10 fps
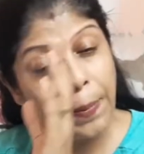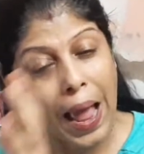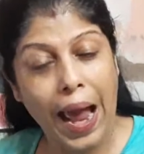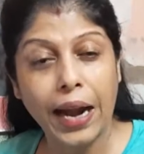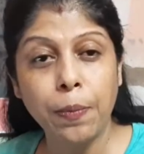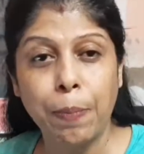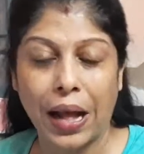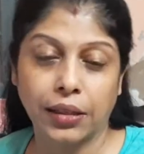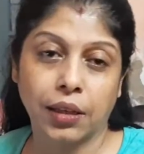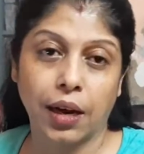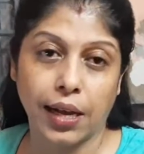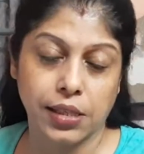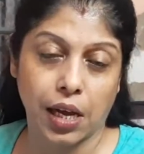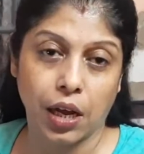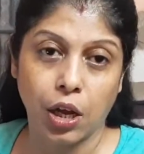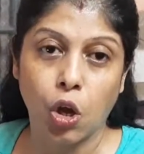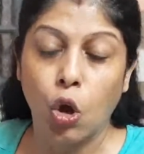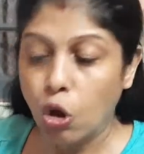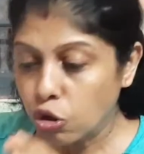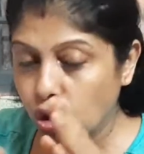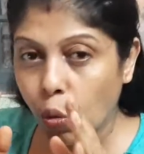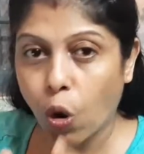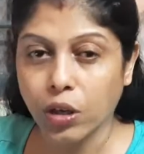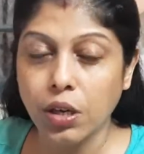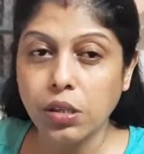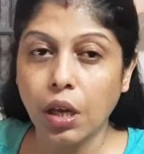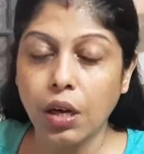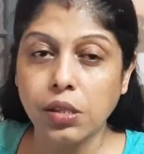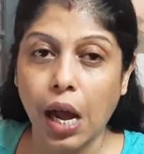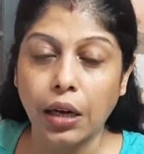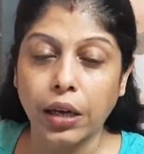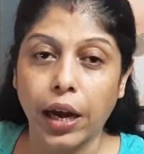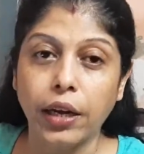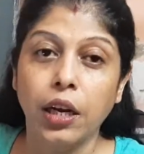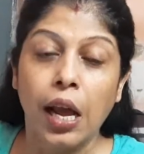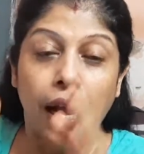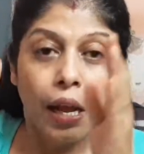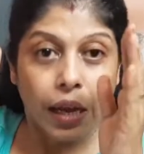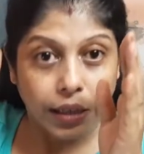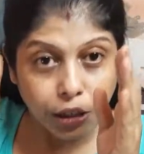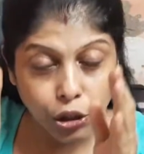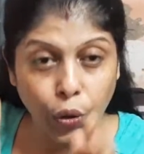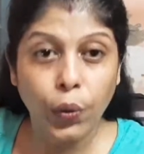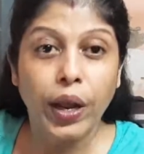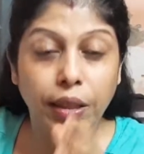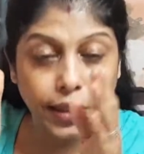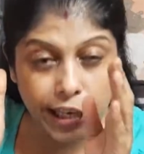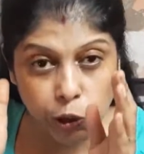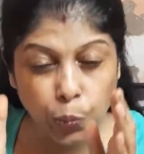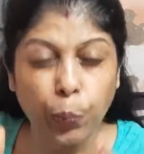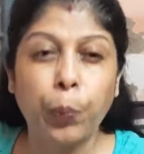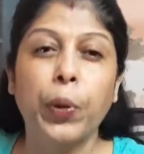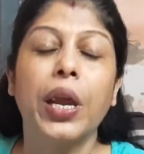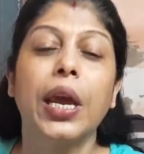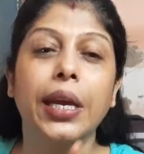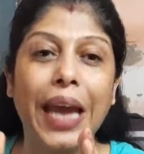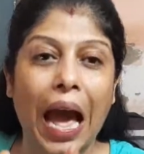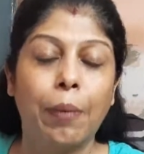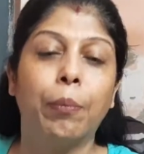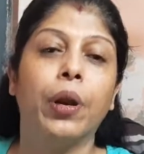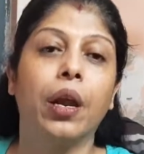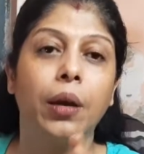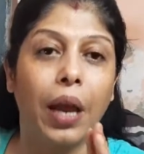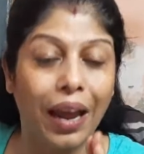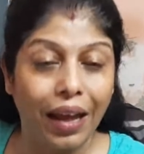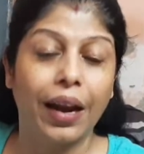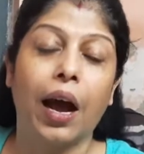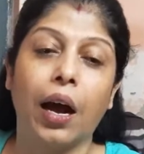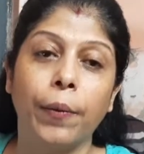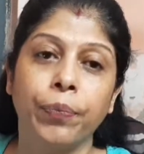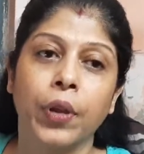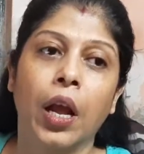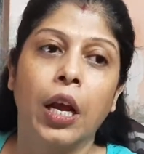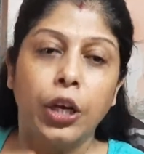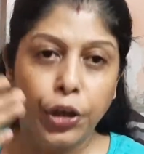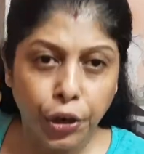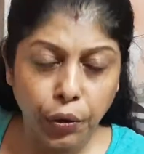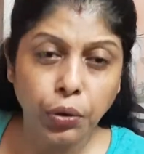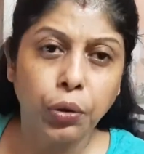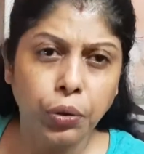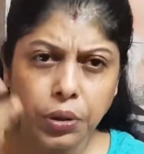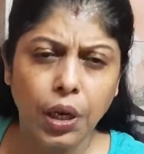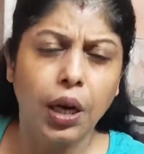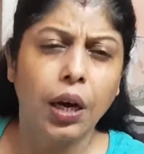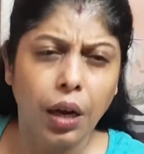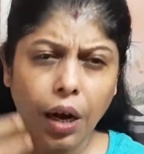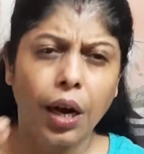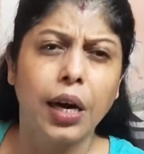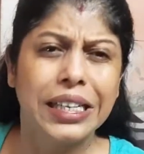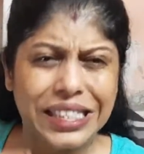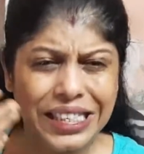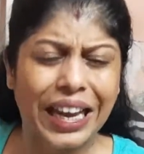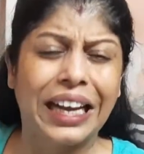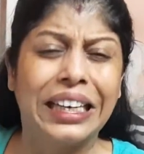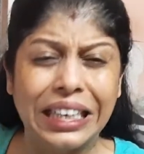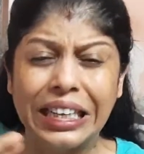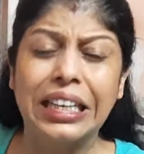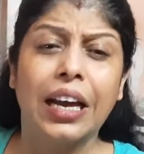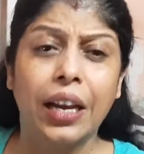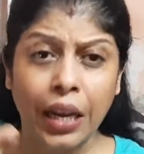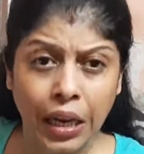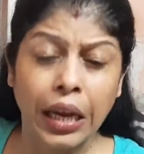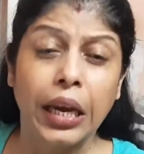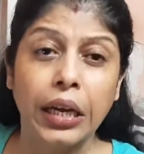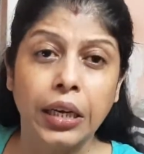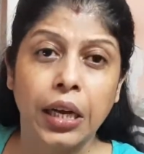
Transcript: and Panthalassa. So what is the resultant? During this Precambrian era, due to the Earth's interior heat,